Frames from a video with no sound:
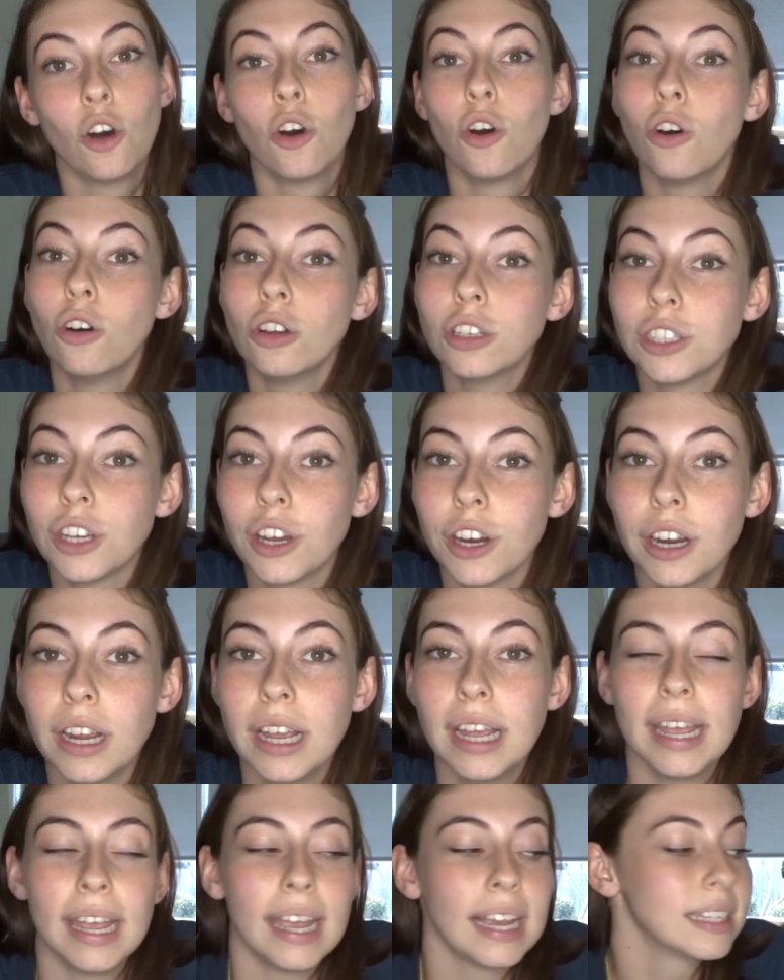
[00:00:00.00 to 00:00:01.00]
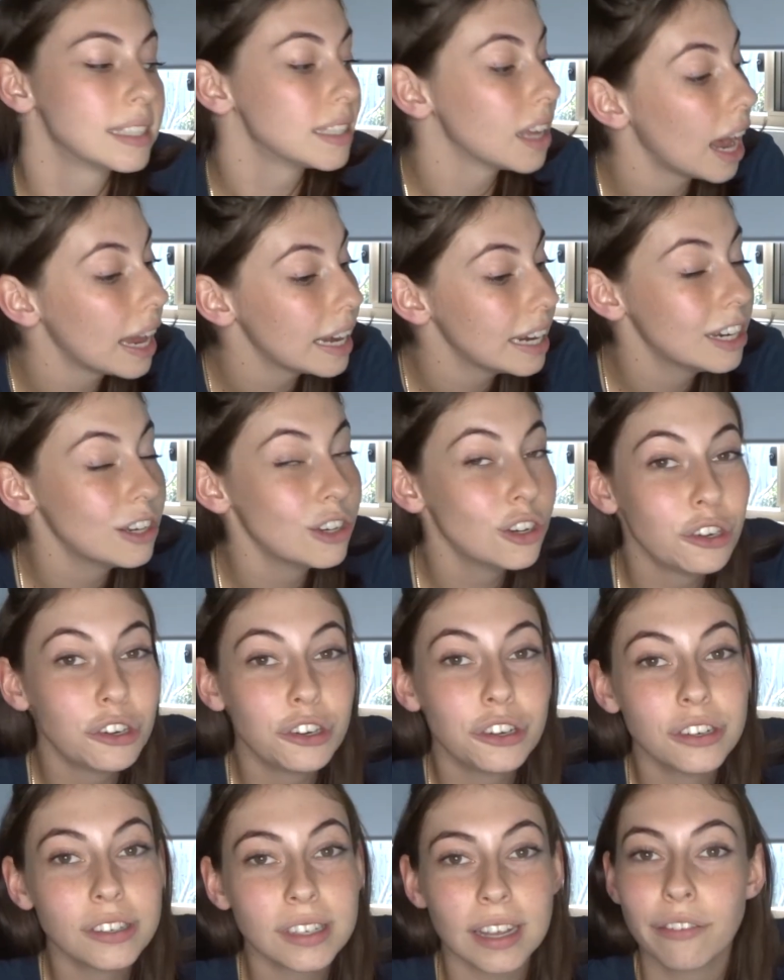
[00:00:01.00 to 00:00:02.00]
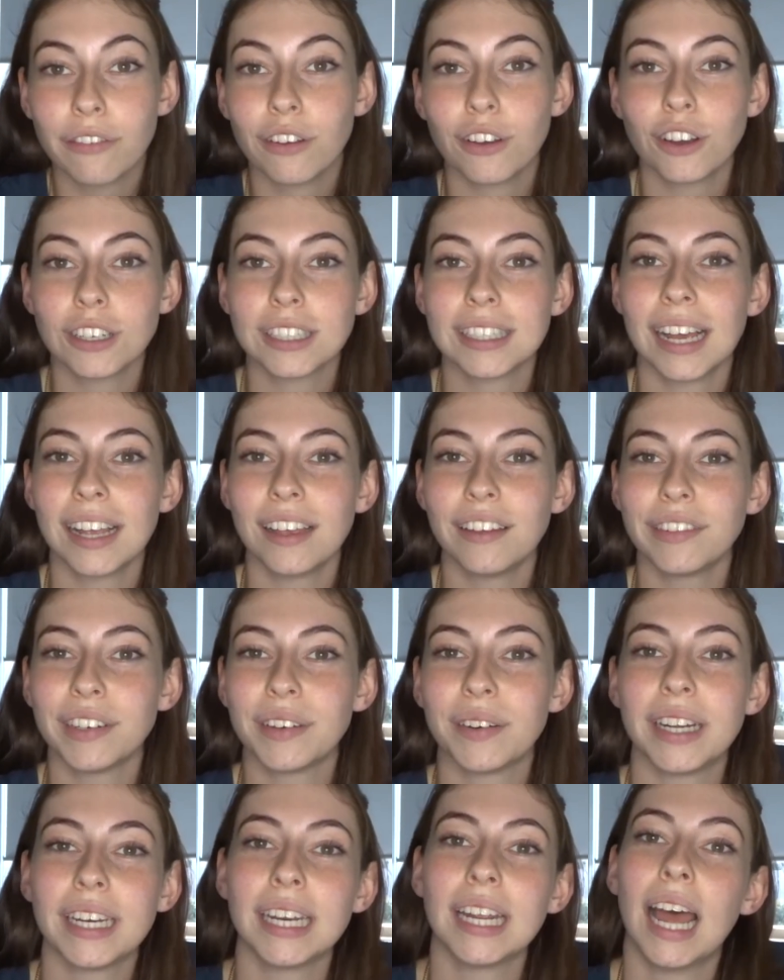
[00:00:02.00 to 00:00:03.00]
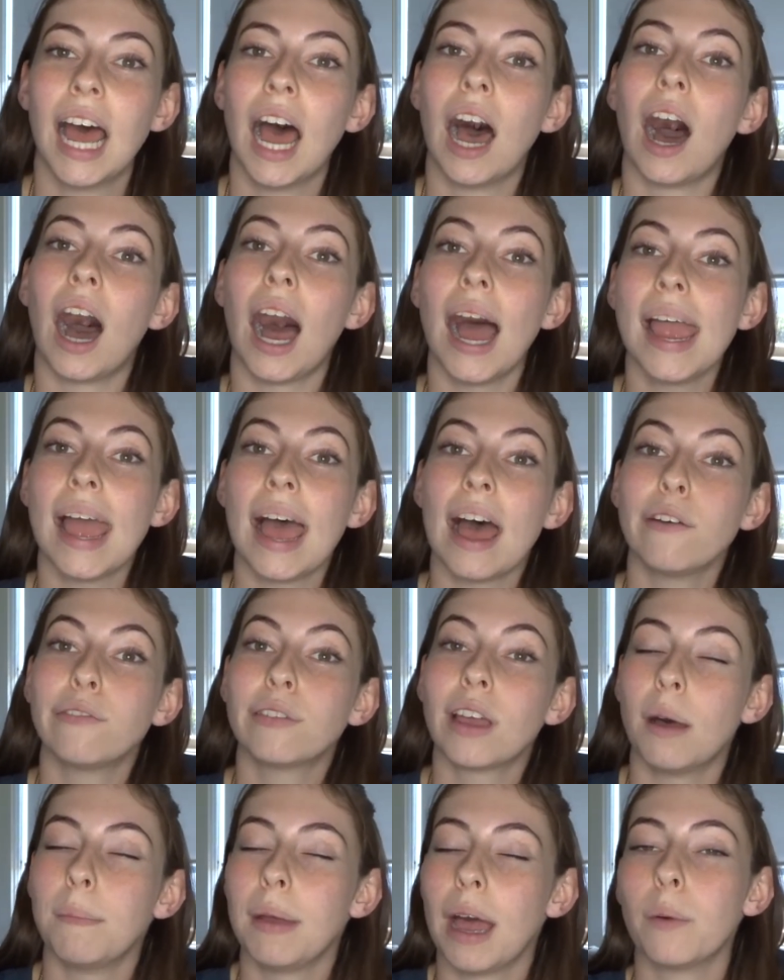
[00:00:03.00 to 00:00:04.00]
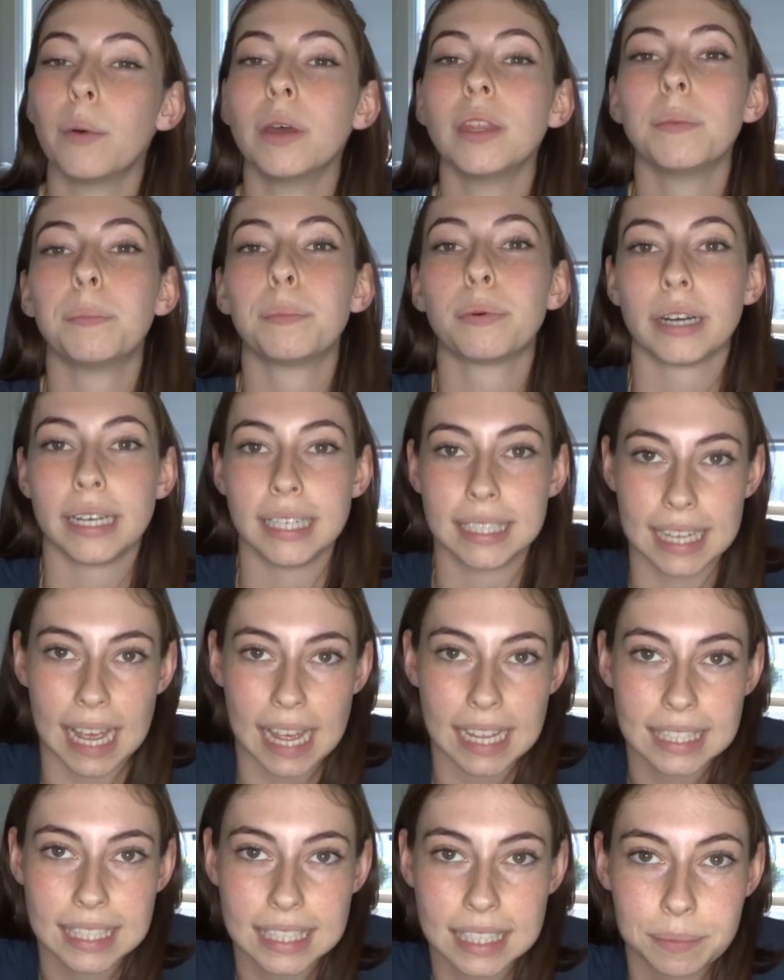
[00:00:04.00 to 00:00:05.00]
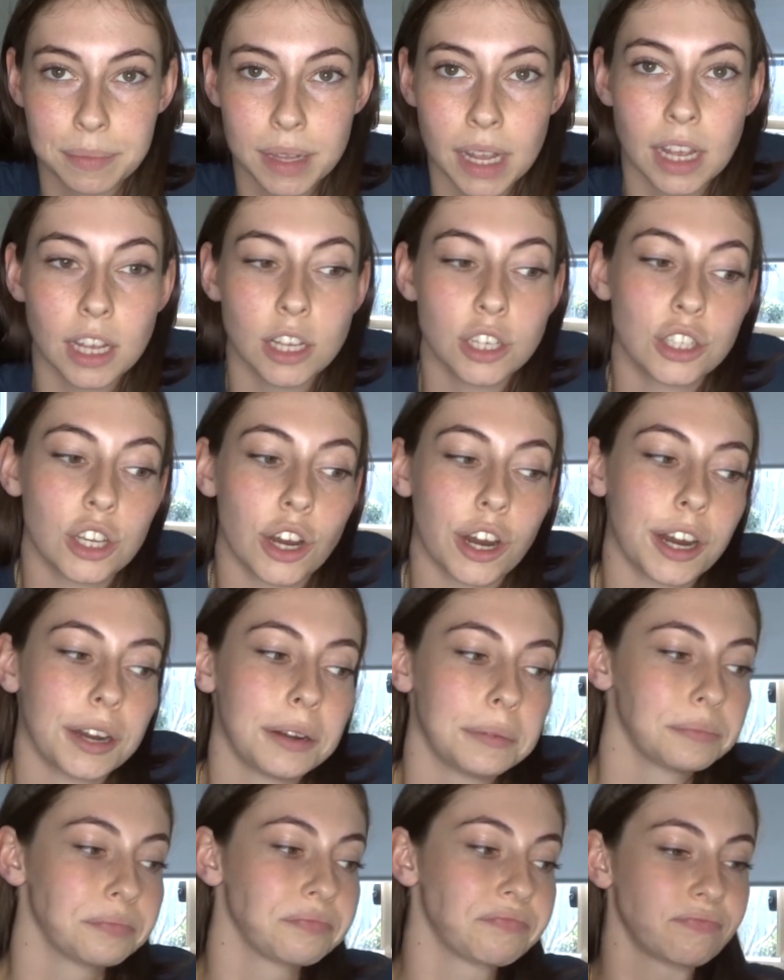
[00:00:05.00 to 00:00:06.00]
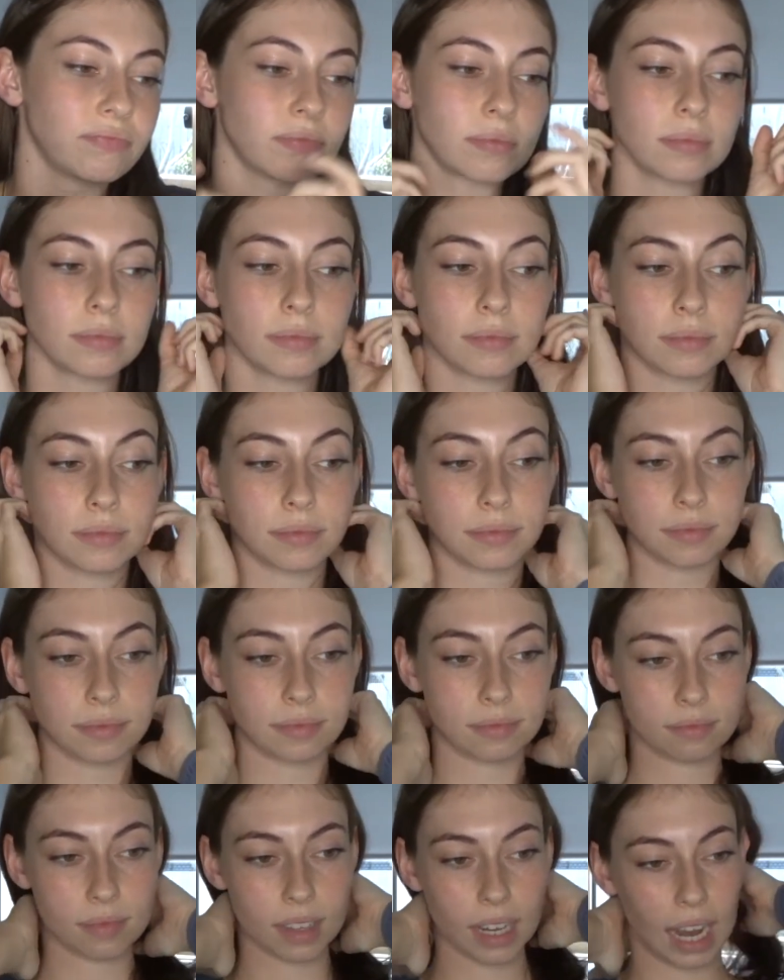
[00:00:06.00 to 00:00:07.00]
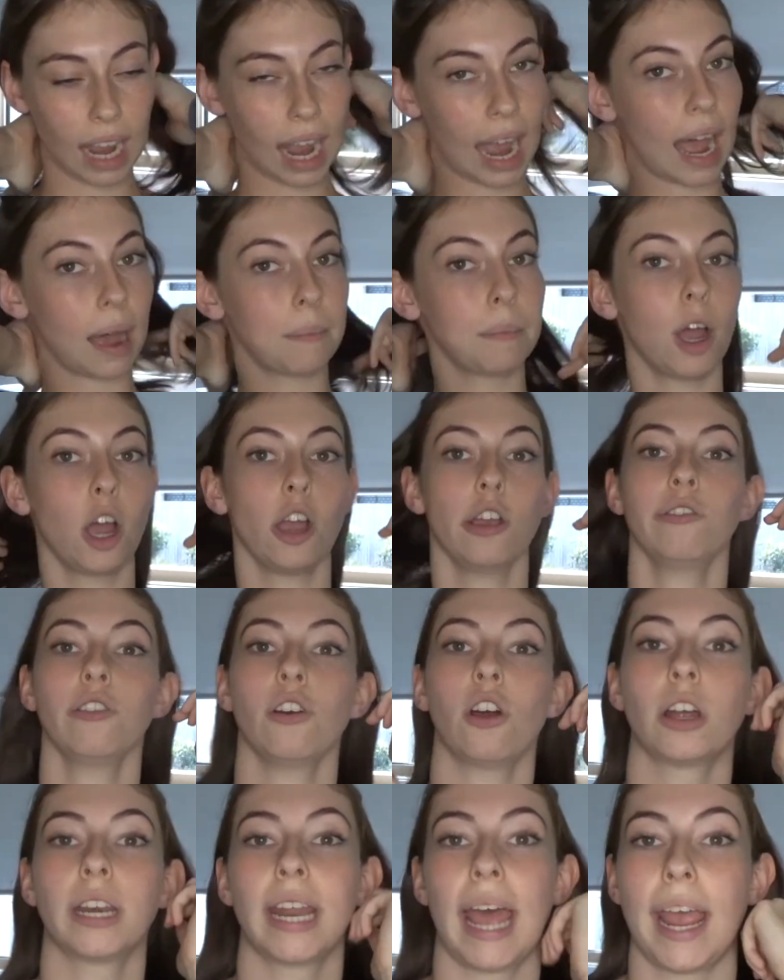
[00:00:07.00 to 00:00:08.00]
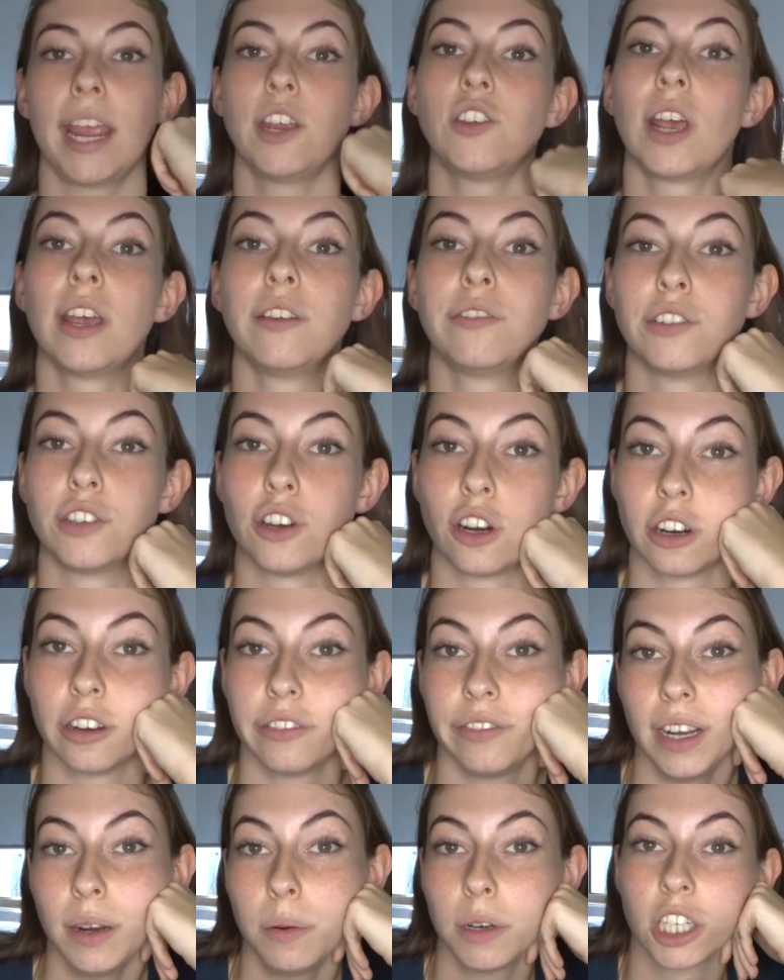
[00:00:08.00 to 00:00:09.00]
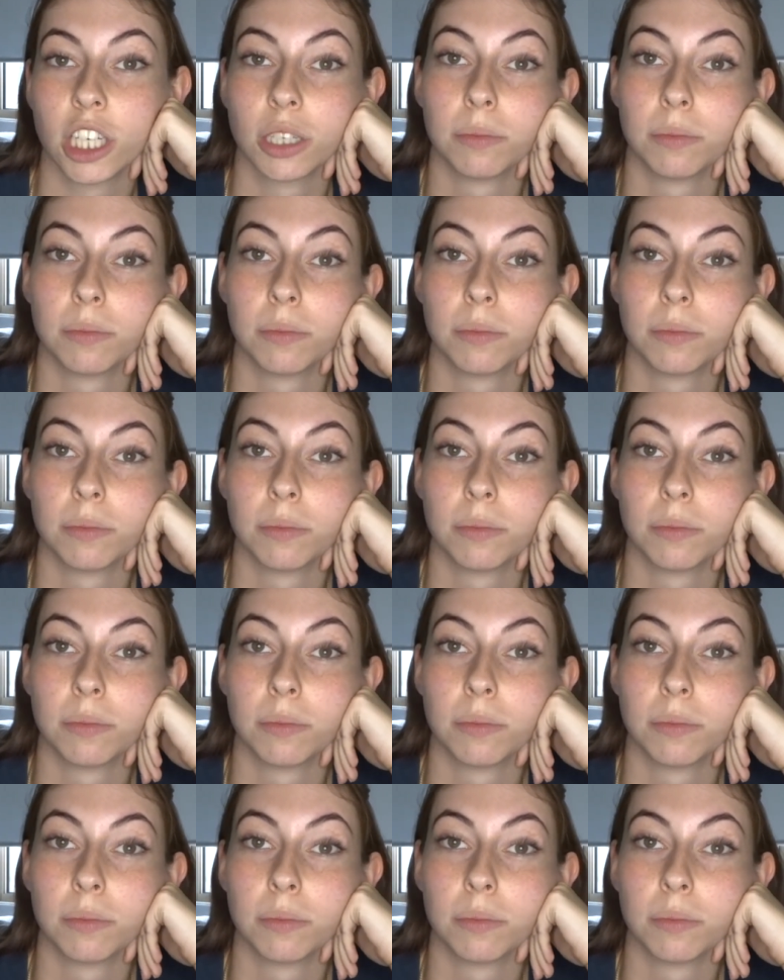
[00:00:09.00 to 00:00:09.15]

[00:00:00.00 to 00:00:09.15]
Also, exciting news, I forgot to tell everyone, I have come out with presets. So over on AJ Photography, which is